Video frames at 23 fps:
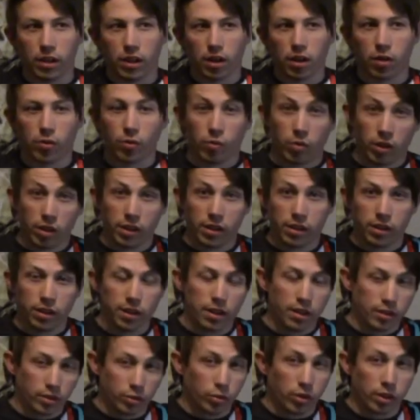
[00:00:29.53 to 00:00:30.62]

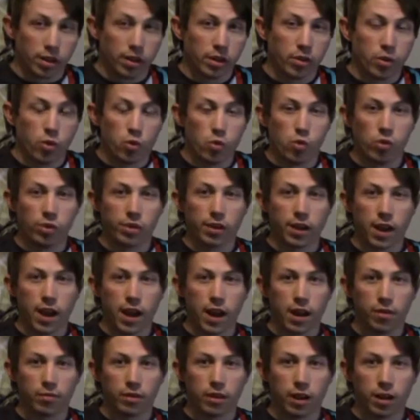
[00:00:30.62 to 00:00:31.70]
it's really cool to
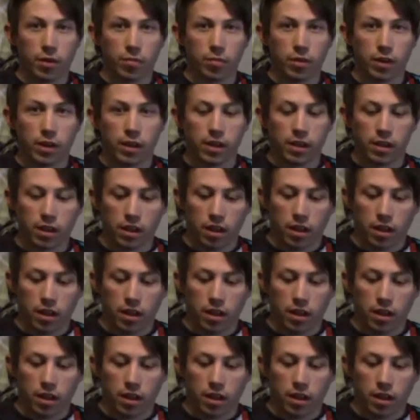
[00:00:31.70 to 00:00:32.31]
have that many.